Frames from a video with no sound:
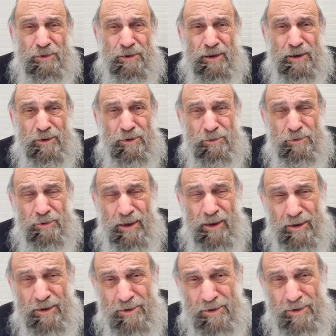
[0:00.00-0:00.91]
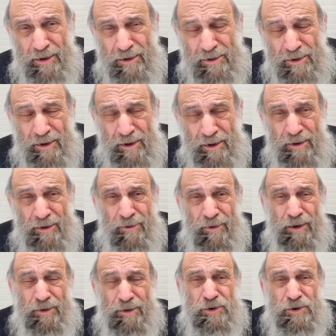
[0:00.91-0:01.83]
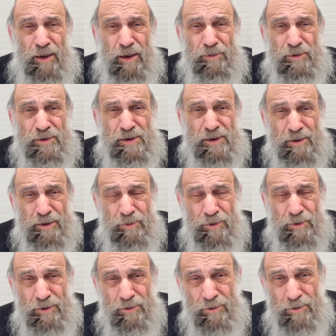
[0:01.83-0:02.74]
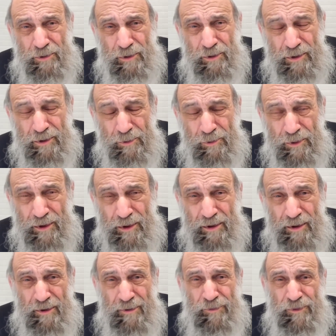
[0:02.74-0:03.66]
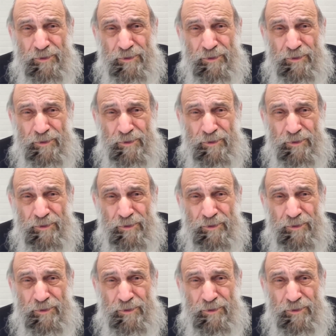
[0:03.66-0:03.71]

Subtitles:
We can't do a lot of things on Shabbos that we do during the week.